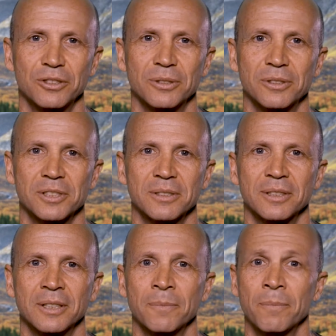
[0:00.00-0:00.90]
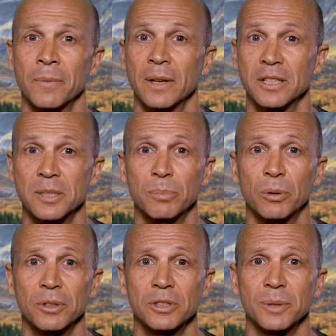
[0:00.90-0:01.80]
issues, it's
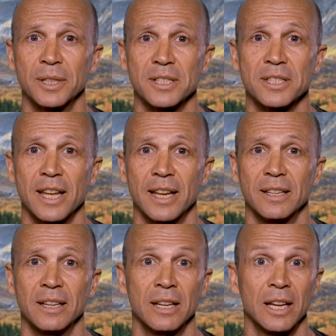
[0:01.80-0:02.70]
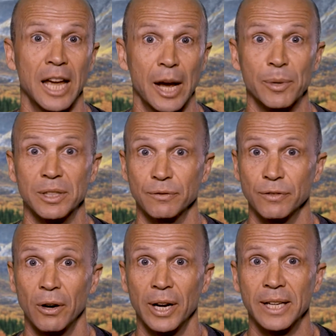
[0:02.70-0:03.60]
important to understand how we
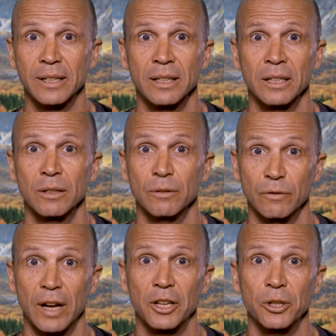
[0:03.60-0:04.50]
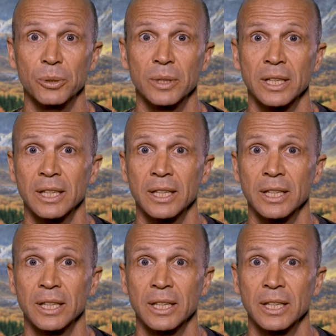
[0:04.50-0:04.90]
define, value,